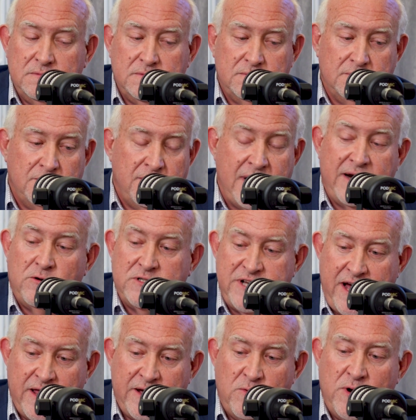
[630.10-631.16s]
Michael
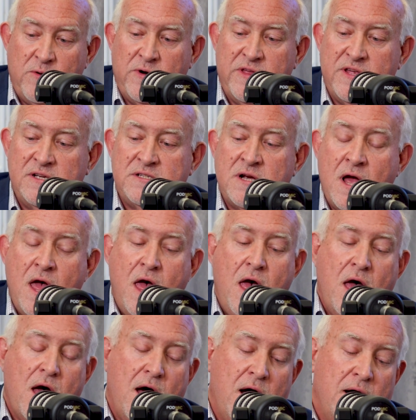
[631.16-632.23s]
Talley went with us.
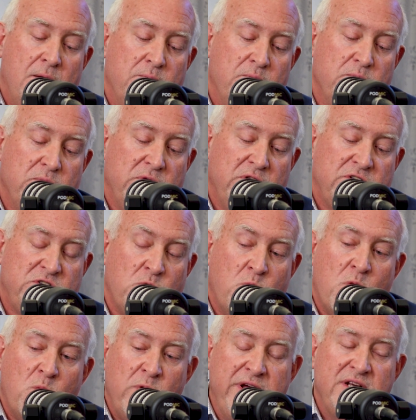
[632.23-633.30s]
So
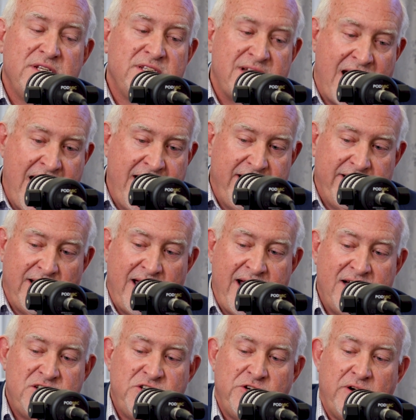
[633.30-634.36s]
what we decided
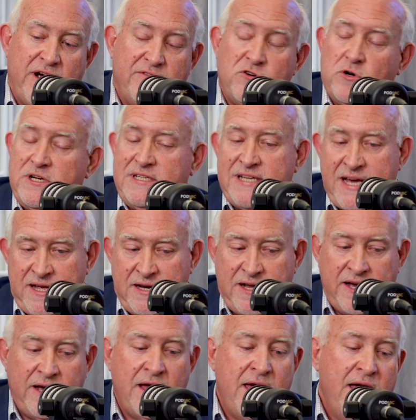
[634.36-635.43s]
last year after
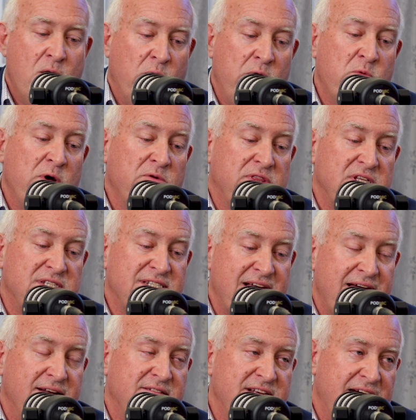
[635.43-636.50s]
attending, we went with the
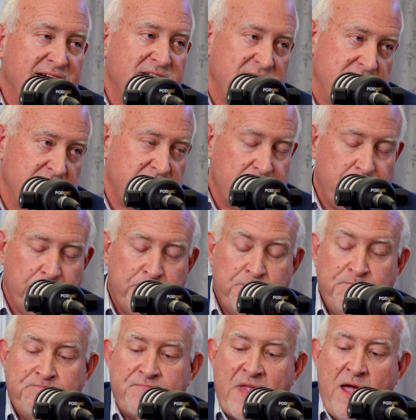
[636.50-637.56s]
state of Texas.
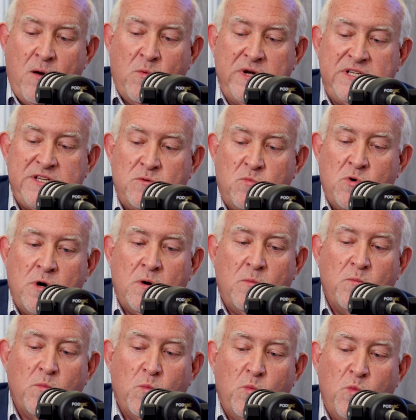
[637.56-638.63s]
And we said,
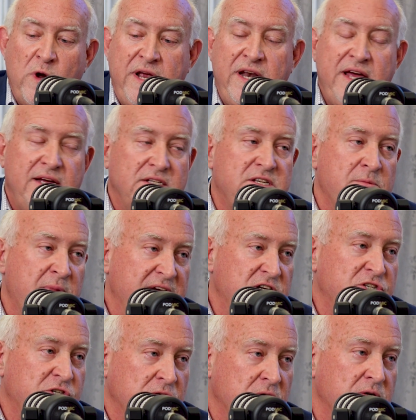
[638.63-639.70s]
well, we need to make
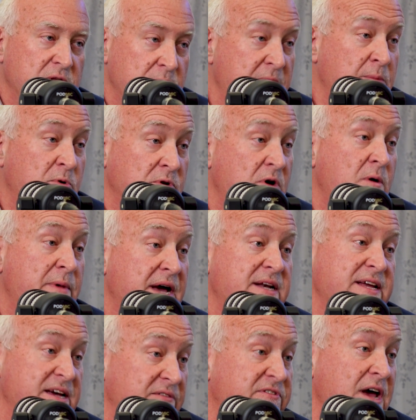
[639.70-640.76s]
sure that people know about
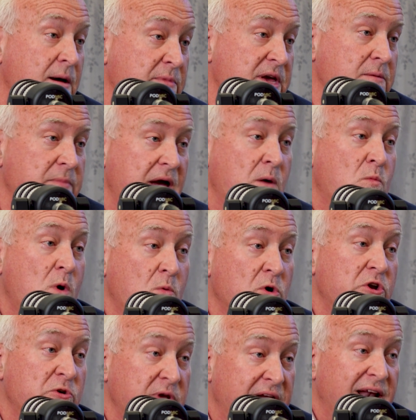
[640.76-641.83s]
DFW and what we're
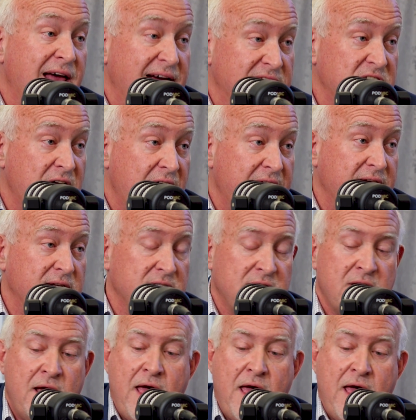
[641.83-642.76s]
doing in life science.